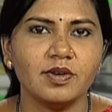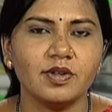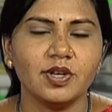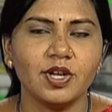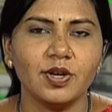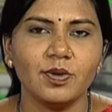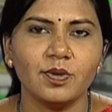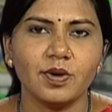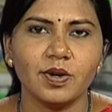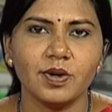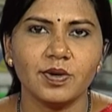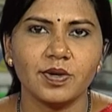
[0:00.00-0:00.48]

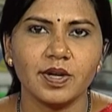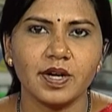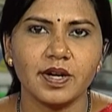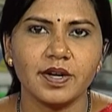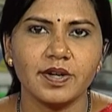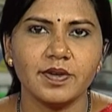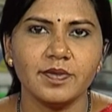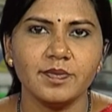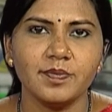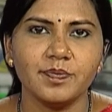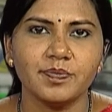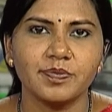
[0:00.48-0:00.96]

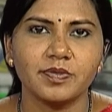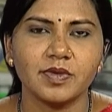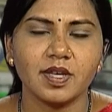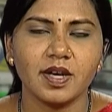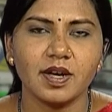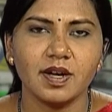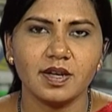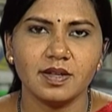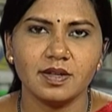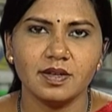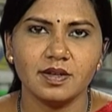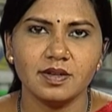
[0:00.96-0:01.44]
nucleotide
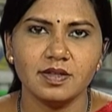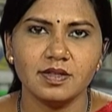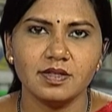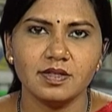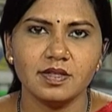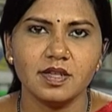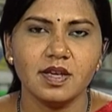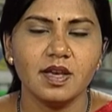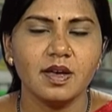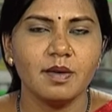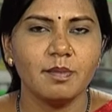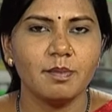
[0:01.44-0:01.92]
occurs
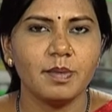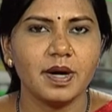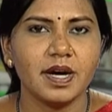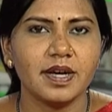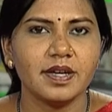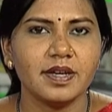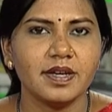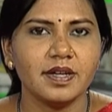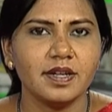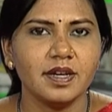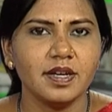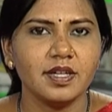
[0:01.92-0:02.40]
by
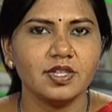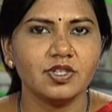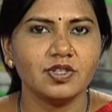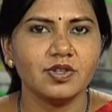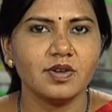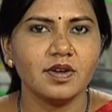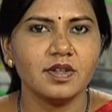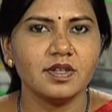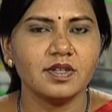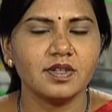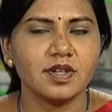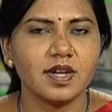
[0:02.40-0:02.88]

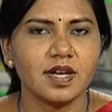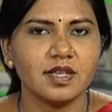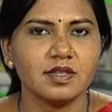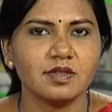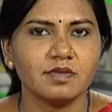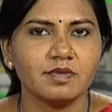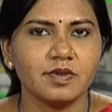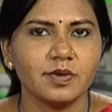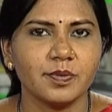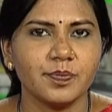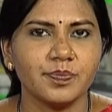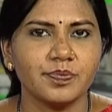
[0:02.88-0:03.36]
electron
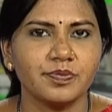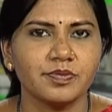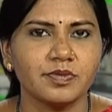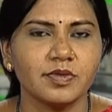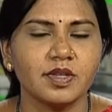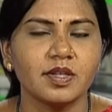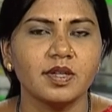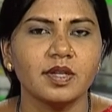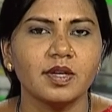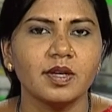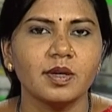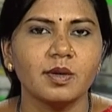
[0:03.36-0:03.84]
transfer
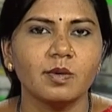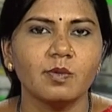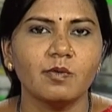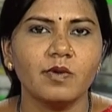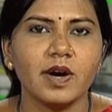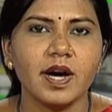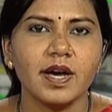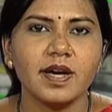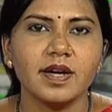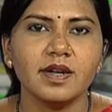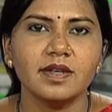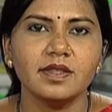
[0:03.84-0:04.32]

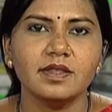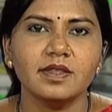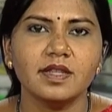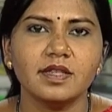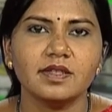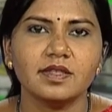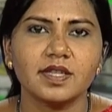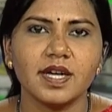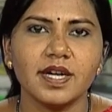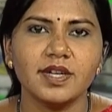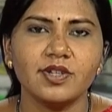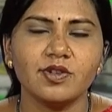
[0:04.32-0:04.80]
via the
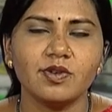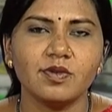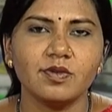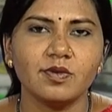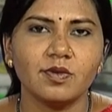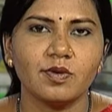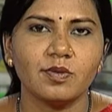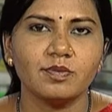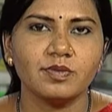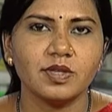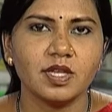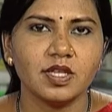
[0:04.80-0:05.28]

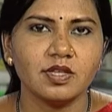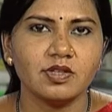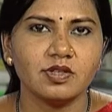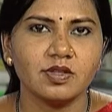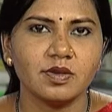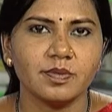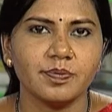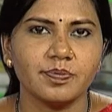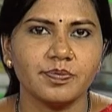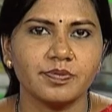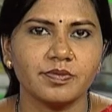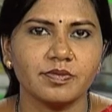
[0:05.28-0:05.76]
cytochrome
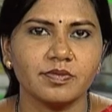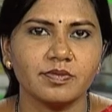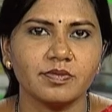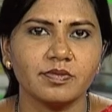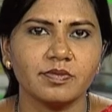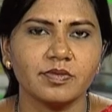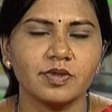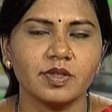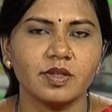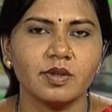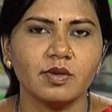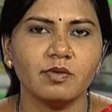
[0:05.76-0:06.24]
system,
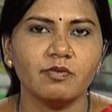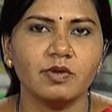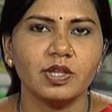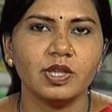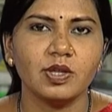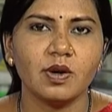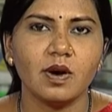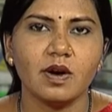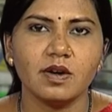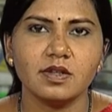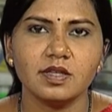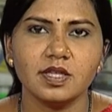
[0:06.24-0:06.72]
with
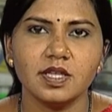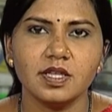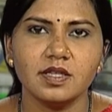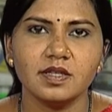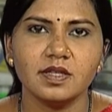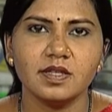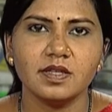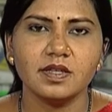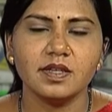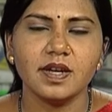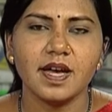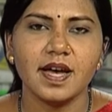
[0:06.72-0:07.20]

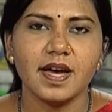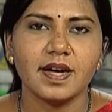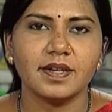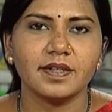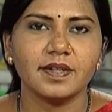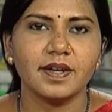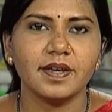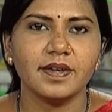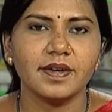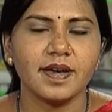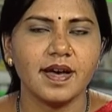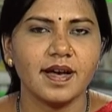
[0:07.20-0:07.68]
oxygen
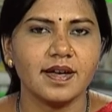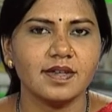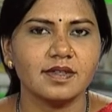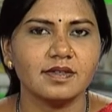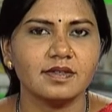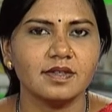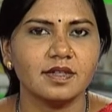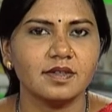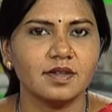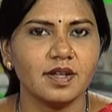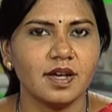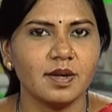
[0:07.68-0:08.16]
acting as
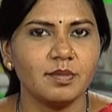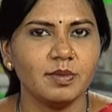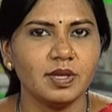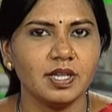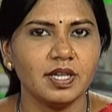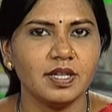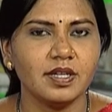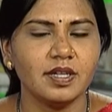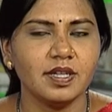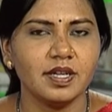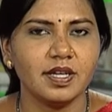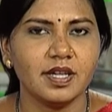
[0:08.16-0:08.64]
the
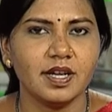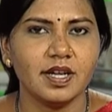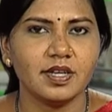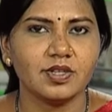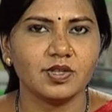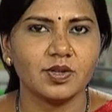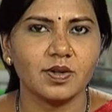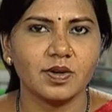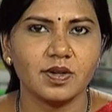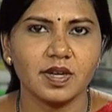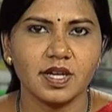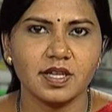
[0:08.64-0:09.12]
terminal
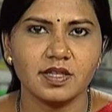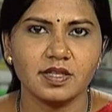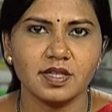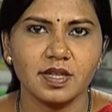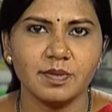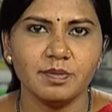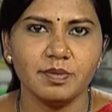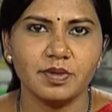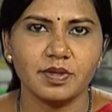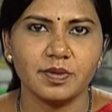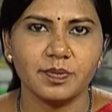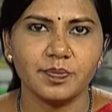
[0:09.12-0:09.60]
electron
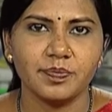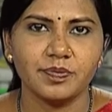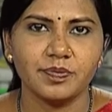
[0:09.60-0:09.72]
acceptor.